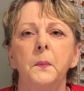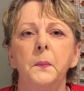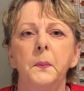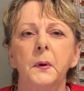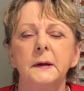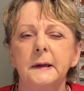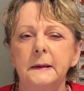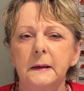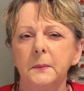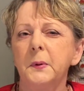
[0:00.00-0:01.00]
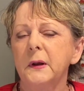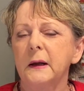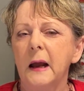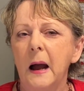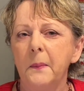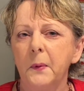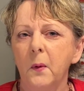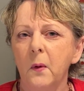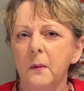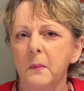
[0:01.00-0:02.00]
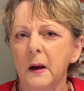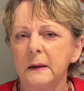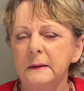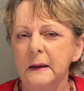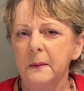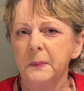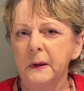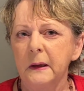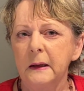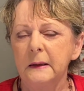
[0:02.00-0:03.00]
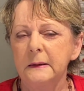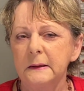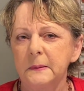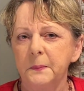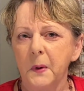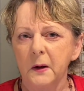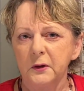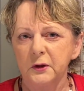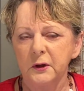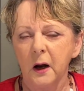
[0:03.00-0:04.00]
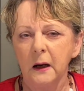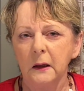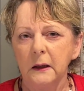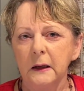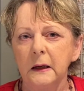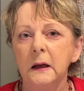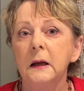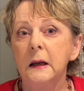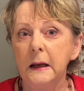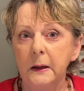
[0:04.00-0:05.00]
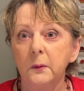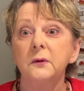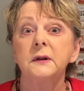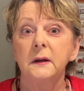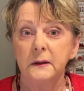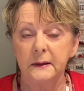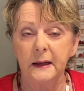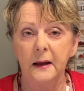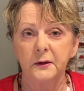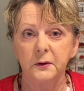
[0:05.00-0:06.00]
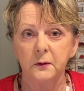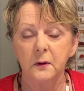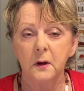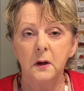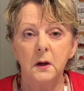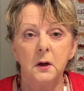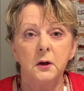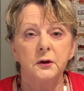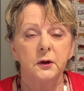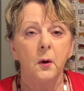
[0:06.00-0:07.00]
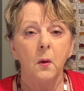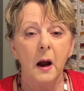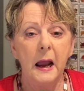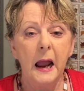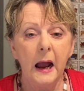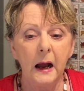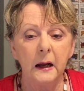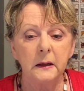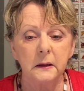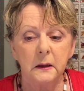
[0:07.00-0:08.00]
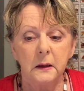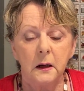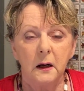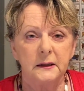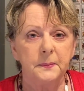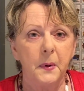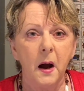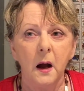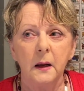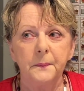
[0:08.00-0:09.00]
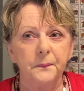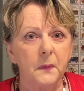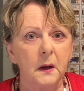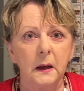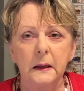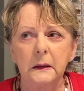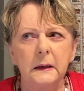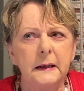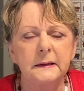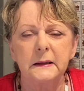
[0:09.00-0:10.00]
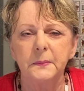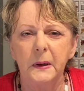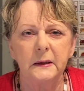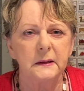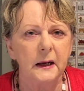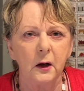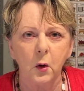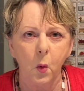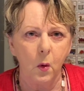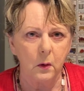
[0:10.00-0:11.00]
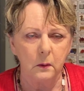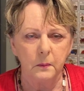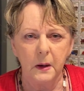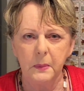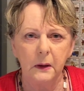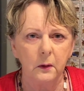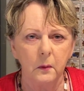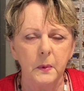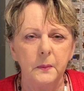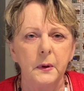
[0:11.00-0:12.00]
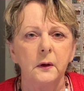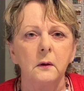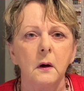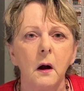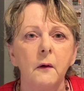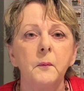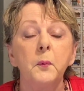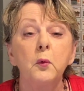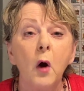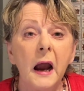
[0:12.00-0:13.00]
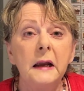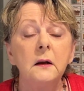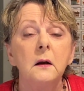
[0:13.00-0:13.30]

plus I didn't put the cap on my dampening sponge tightly, equals disaster. So I had a spot at least as big as like a quarter, maybe a little bit bigger, of bright